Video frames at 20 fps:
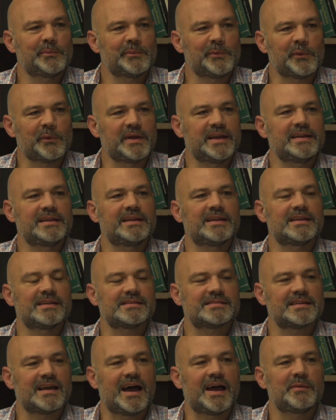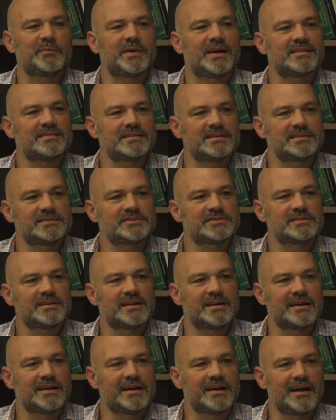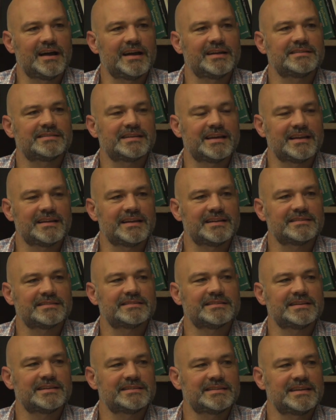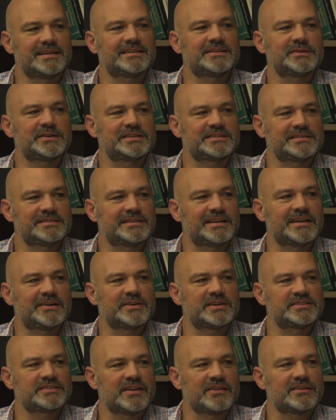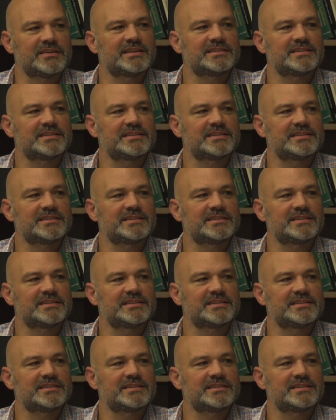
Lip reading: written in the sky message. I'd say let's get to know each other.